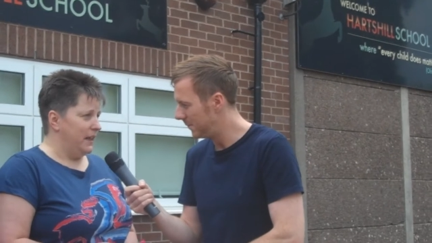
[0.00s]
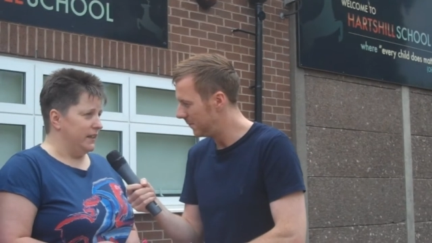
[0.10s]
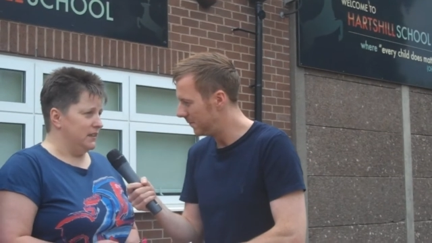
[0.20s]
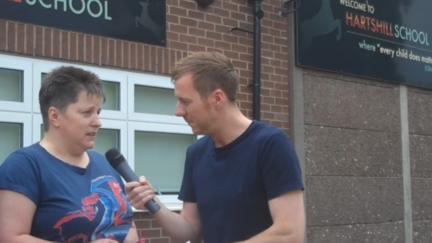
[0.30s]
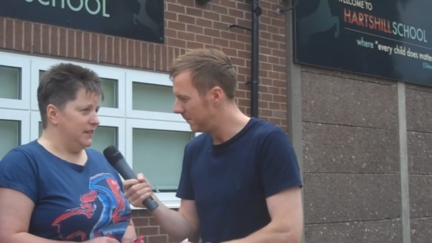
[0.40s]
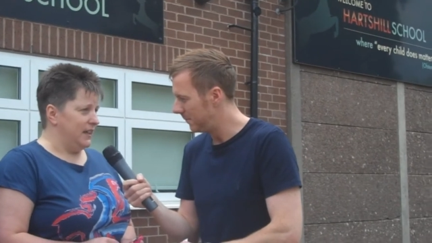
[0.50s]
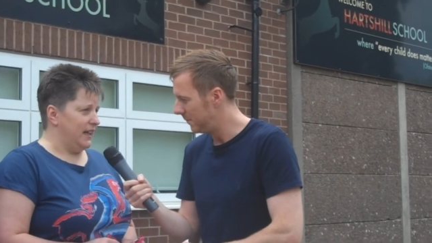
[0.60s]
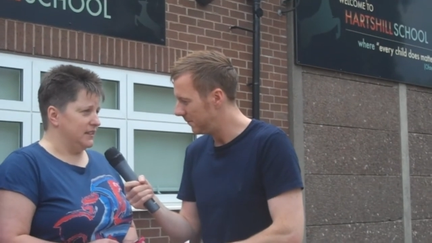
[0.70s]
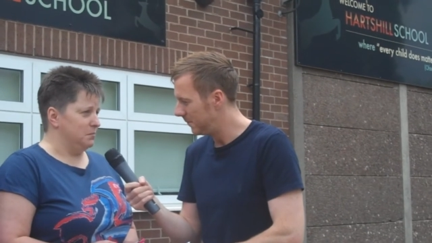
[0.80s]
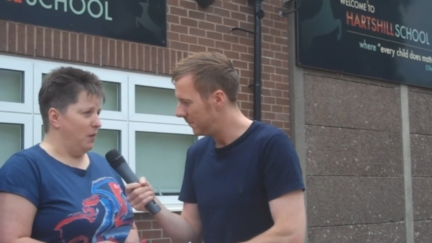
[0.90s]
Speaker 1: and the
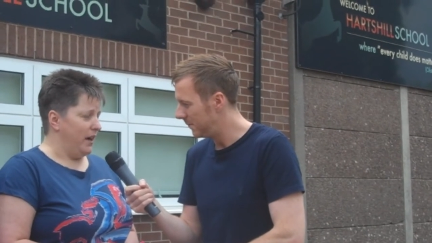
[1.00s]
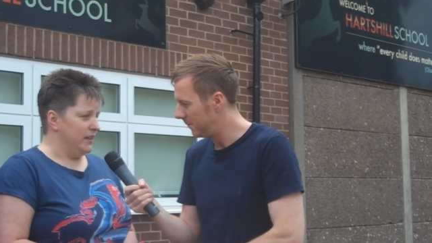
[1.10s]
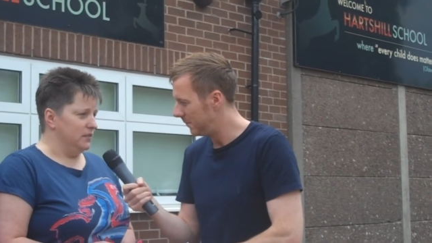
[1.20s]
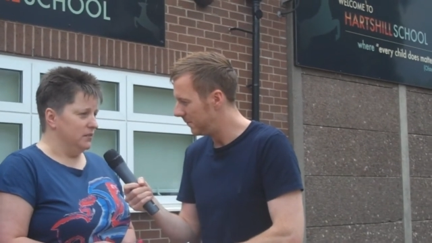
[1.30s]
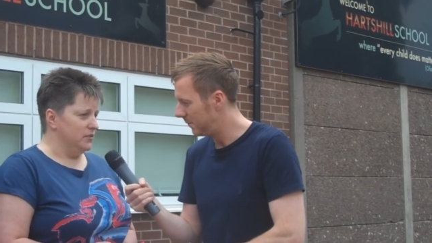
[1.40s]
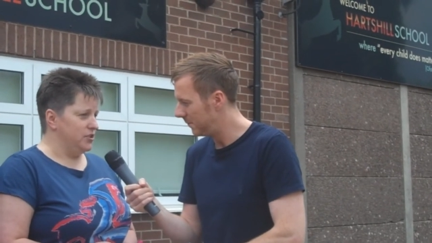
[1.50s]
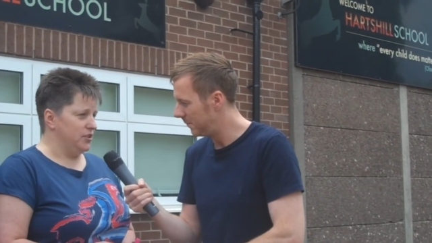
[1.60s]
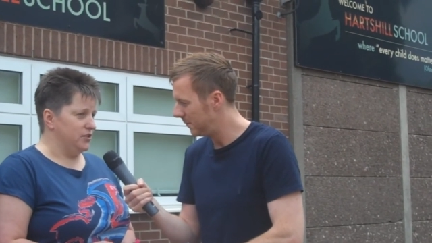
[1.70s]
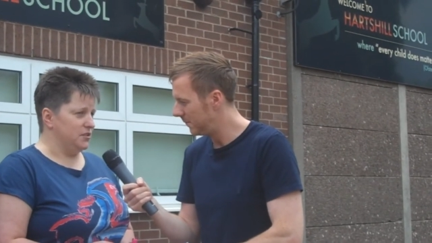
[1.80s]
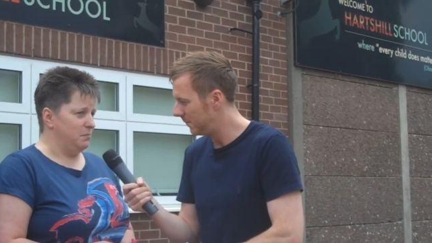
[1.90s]
last mile she
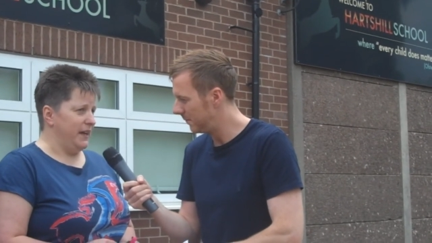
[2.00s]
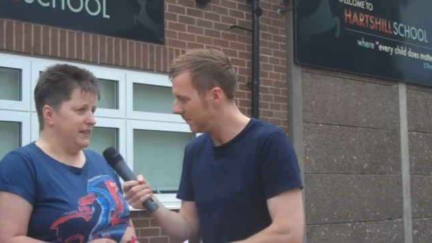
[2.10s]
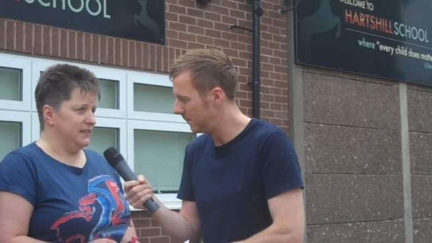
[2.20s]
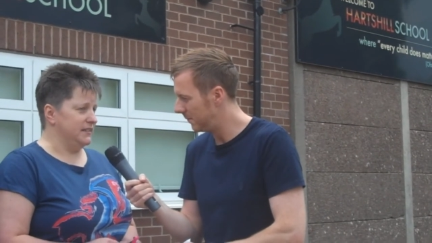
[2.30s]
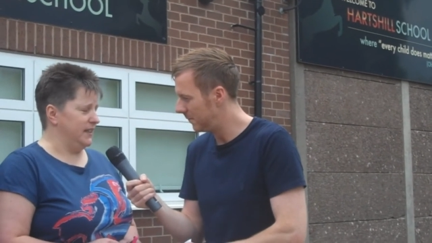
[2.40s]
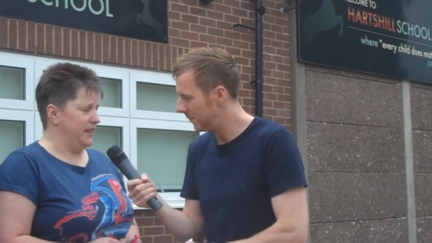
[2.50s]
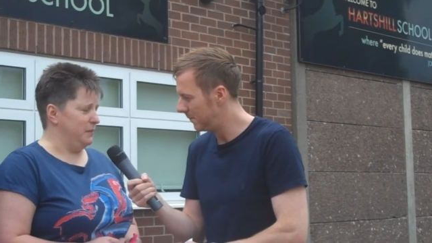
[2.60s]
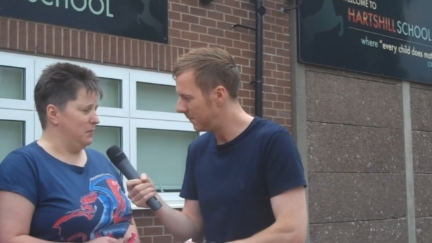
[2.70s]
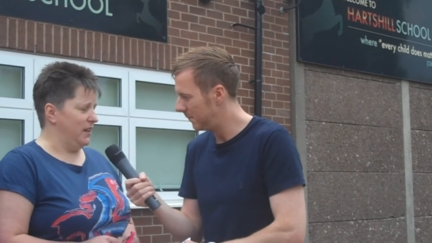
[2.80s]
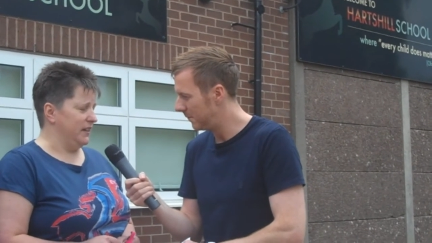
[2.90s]
just made it
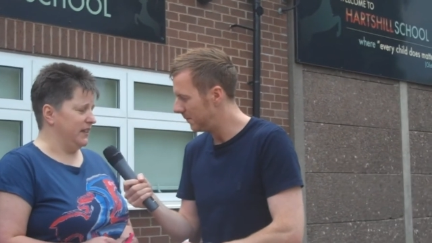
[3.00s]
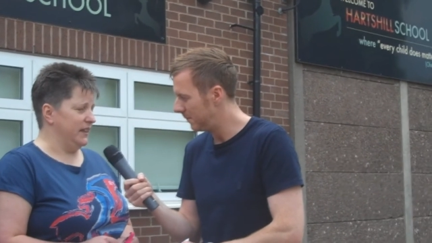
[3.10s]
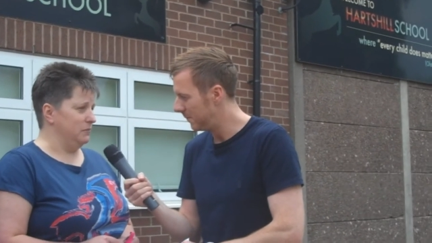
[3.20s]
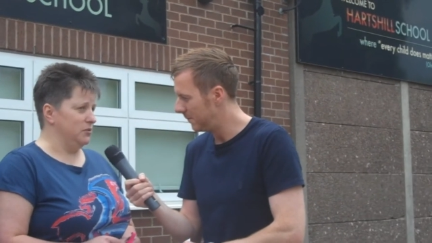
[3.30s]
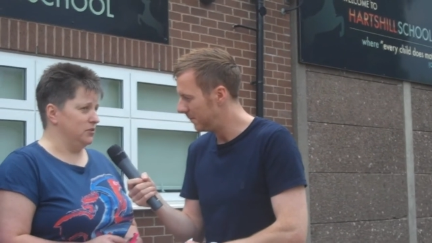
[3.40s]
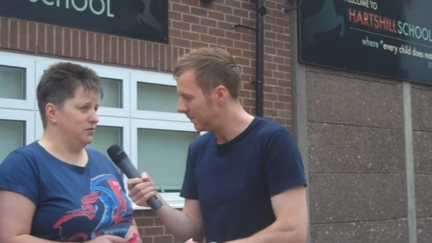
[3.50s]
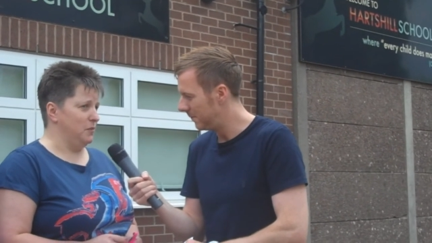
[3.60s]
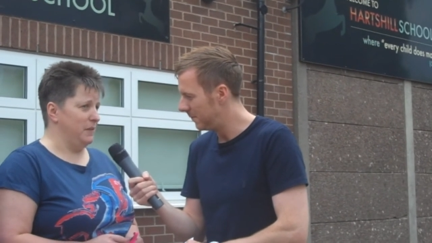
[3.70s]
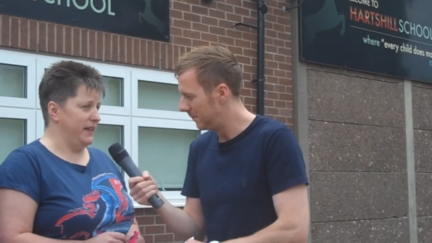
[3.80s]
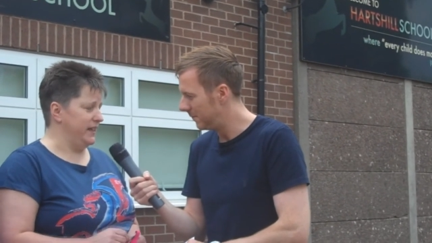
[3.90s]
seem like it was
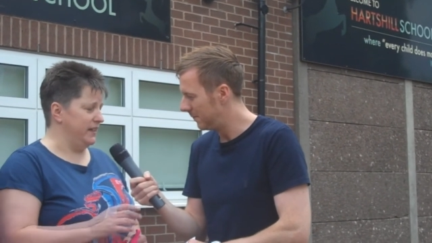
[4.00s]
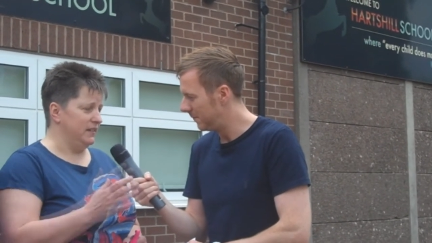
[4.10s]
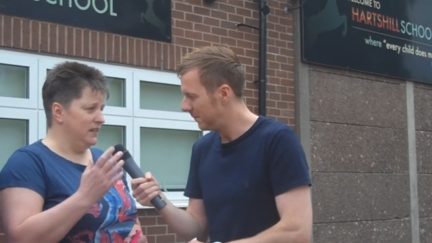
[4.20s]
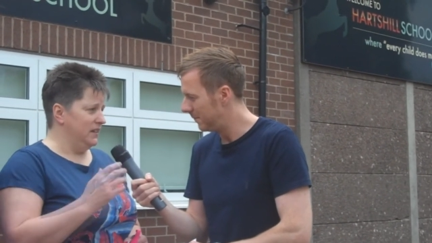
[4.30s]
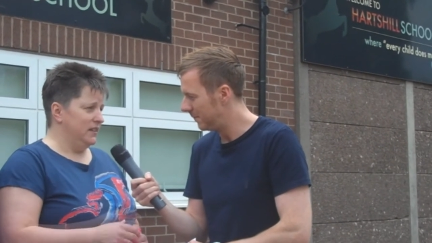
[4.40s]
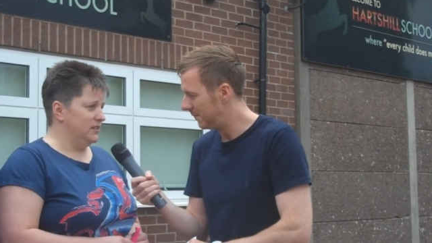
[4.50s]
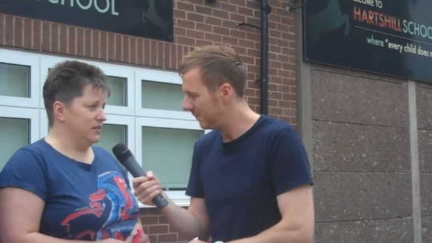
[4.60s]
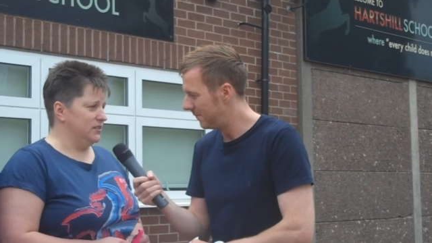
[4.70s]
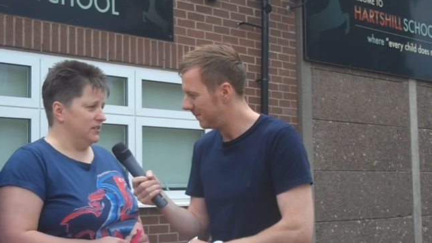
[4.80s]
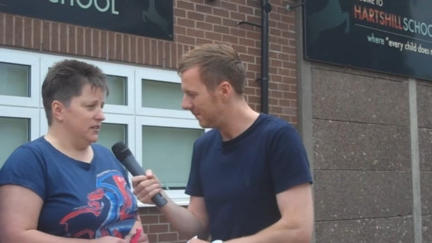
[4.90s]
from here
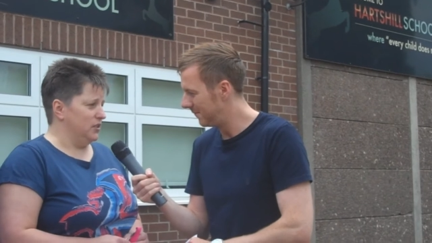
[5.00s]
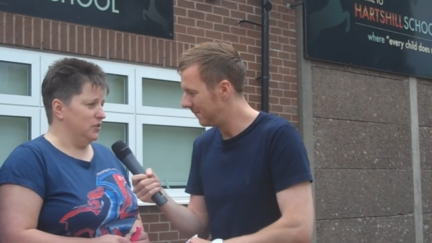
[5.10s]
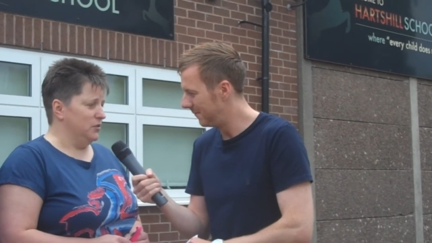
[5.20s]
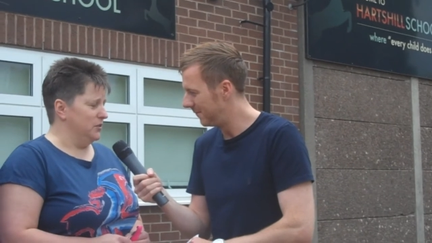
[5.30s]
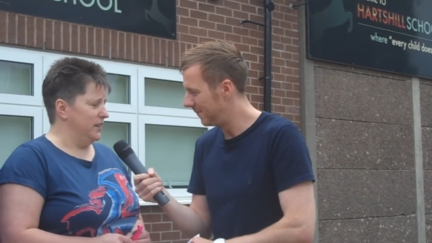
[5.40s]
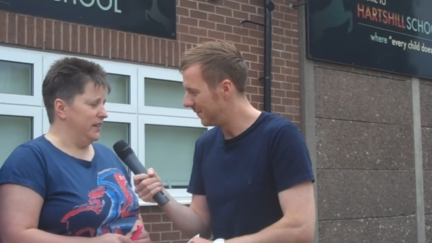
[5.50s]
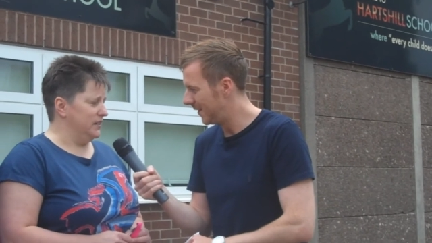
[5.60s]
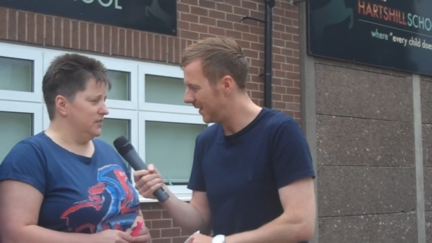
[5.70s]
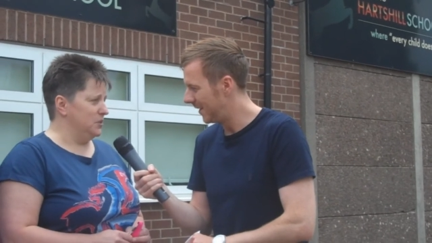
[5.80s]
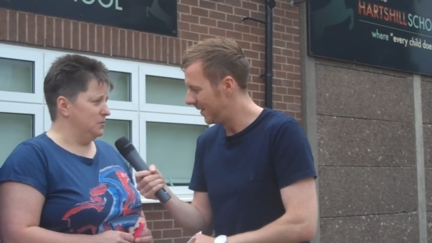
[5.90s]
to, to the corner
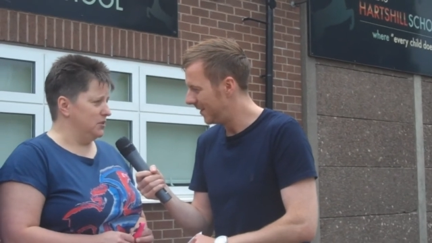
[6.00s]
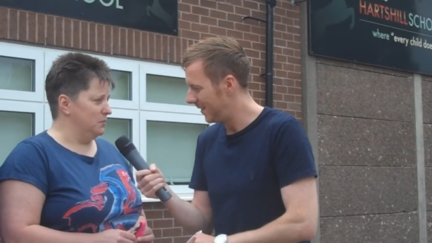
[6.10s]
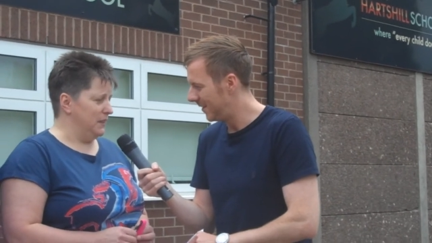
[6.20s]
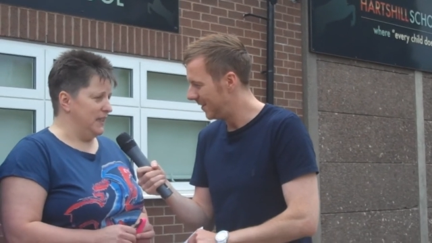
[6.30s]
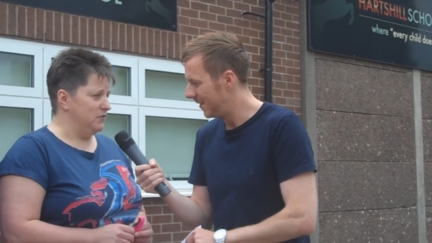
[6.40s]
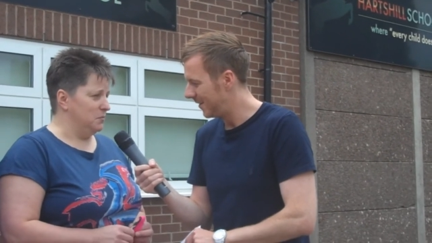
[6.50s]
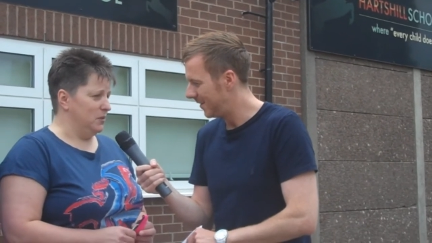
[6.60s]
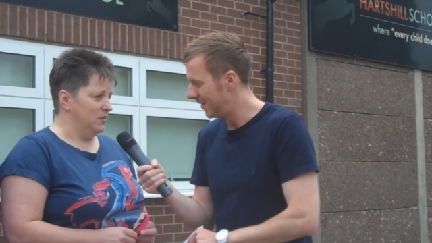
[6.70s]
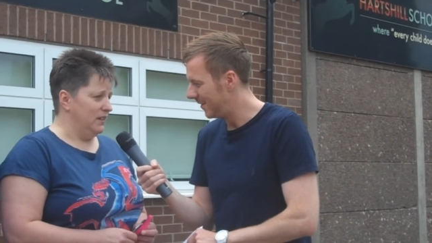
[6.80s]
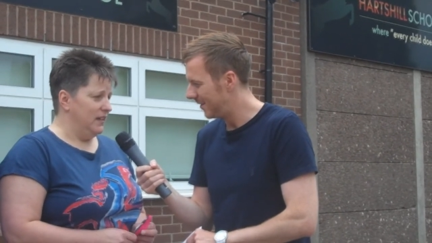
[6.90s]
she was
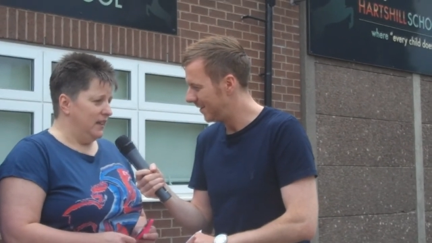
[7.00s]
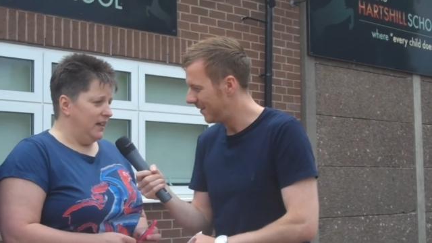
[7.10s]
unbelievable